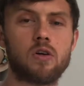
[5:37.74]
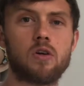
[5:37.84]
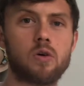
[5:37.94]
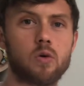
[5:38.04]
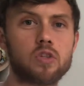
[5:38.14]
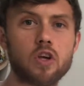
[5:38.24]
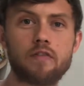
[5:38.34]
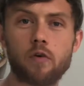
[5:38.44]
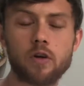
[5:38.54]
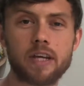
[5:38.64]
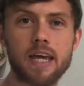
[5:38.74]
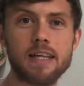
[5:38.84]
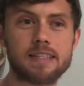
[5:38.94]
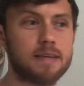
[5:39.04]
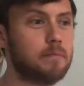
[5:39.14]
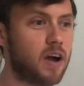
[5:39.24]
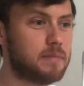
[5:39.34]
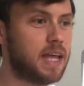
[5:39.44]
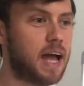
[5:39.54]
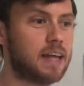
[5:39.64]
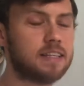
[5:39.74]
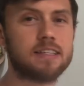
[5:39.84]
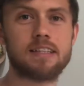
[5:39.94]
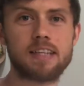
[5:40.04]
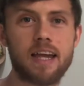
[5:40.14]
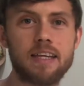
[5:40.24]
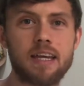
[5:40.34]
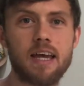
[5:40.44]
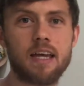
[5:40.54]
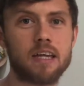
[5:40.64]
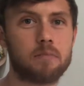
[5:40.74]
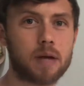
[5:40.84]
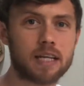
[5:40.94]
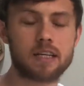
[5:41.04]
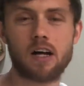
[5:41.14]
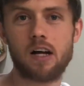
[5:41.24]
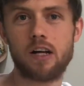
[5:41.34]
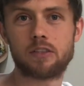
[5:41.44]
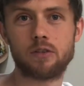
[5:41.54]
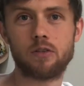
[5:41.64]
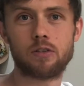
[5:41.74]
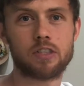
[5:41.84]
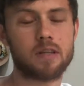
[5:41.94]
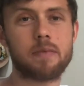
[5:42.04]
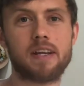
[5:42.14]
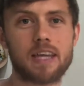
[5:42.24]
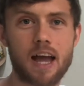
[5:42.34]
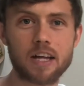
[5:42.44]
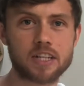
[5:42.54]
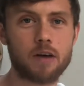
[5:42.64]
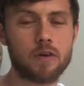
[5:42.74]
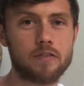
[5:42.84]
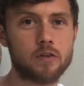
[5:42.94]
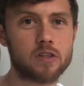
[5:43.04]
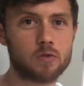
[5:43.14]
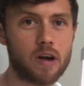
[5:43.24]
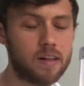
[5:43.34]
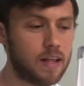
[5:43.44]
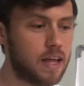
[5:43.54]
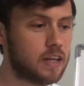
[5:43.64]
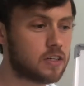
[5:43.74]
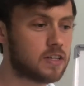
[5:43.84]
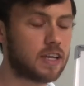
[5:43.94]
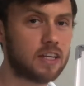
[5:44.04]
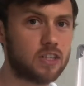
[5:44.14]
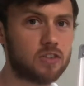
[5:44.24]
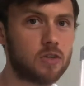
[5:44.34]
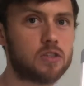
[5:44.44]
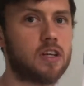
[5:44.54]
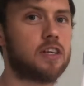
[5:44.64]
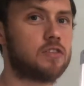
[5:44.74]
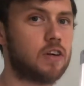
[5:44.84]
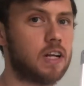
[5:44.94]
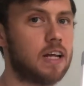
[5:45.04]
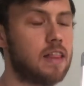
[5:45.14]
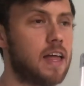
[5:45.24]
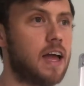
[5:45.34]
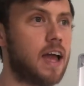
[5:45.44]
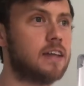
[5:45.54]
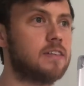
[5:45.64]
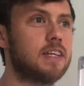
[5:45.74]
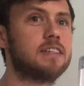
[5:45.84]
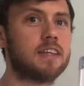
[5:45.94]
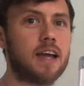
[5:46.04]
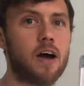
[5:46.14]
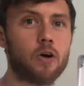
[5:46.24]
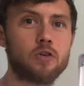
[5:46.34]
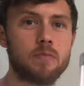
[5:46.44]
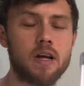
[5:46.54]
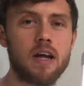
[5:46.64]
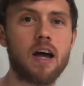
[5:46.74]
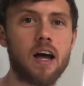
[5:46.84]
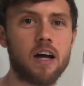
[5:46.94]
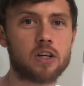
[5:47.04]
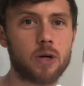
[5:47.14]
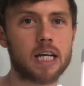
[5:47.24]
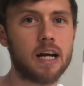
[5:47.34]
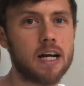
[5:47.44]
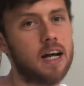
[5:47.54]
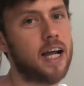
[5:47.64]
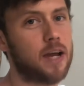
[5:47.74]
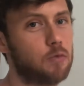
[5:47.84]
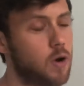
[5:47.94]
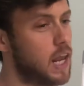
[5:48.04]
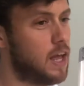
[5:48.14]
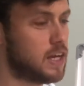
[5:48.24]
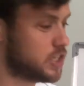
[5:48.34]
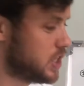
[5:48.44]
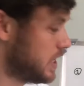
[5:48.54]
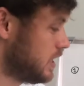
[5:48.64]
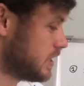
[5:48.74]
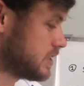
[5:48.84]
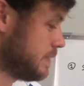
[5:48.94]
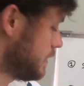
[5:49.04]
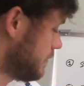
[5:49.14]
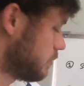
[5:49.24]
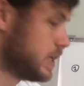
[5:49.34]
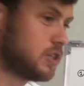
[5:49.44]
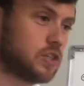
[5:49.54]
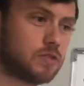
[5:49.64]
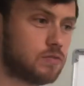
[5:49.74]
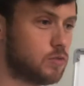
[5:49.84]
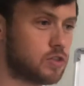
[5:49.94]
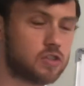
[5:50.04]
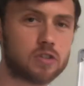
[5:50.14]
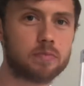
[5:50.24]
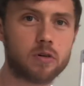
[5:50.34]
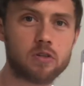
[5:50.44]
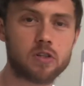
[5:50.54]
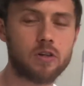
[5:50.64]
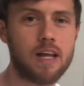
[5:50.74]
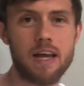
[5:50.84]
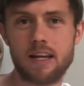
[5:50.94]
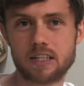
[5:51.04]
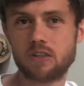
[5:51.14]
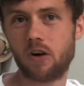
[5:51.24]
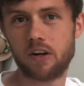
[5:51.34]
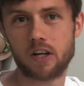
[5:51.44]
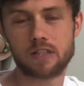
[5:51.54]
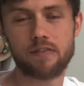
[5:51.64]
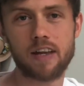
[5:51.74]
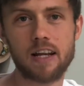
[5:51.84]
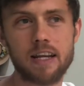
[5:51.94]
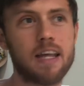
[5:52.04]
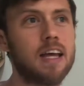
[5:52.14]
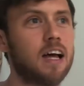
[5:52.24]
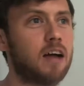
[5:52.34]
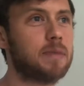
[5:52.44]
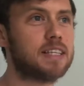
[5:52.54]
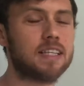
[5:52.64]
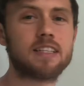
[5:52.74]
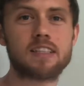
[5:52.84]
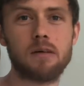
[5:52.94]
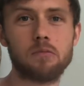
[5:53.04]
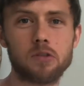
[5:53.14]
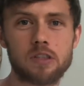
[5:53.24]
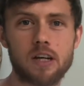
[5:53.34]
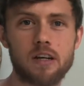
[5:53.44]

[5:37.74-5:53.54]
Also for your kit, it might be handy to take your bank card or just a bit of cash out with you as well, just in case you do start struggling out there and you need to get home quicker. I had one last summer, which was just brutal, and it's not a nice feeling. I basically stumbled